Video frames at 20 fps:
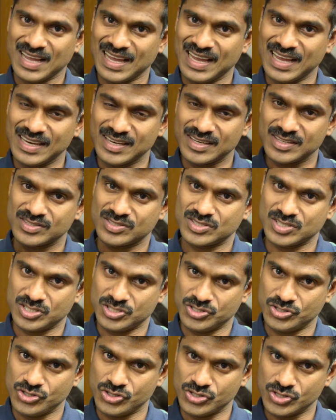It is a
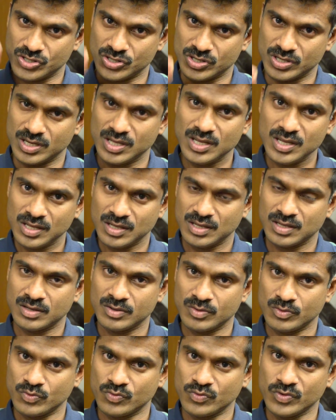journey
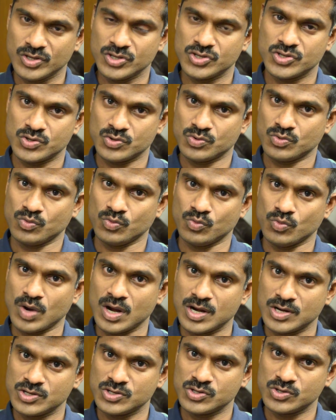which
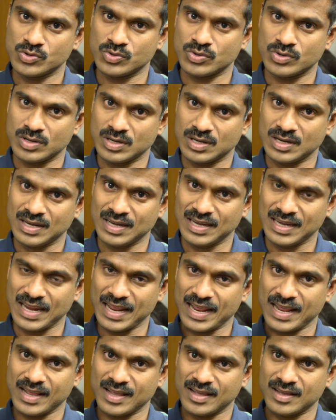one should
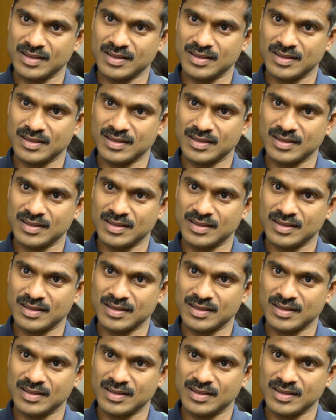take